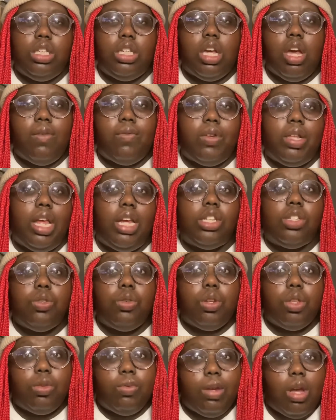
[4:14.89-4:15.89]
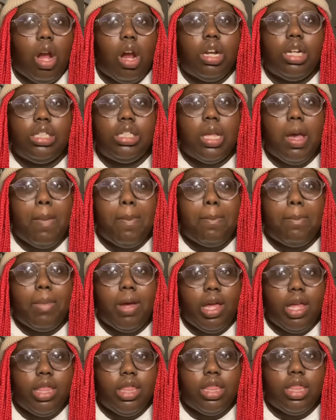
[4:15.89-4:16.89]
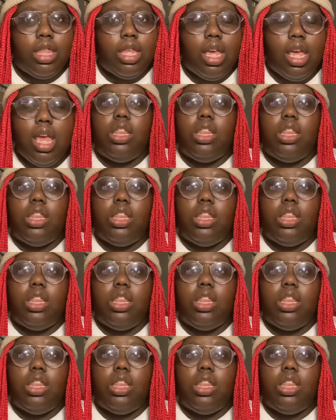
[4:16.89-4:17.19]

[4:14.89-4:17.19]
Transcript: cover like 2 to 3 artists a month.